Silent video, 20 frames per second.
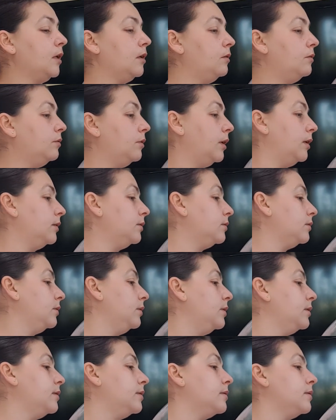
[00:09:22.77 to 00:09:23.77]
right,
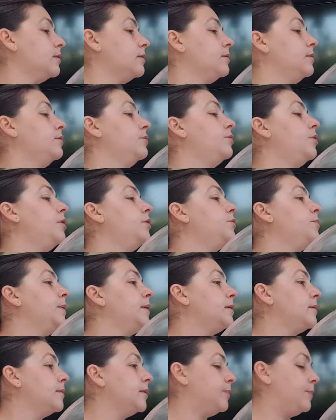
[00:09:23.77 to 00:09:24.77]
let's try to make
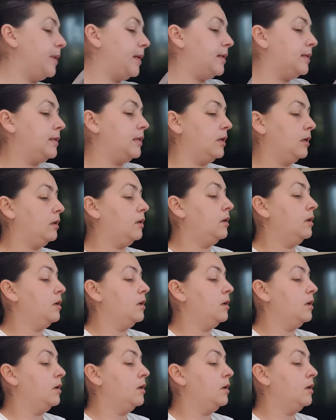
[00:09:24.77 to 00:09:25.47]
some space here.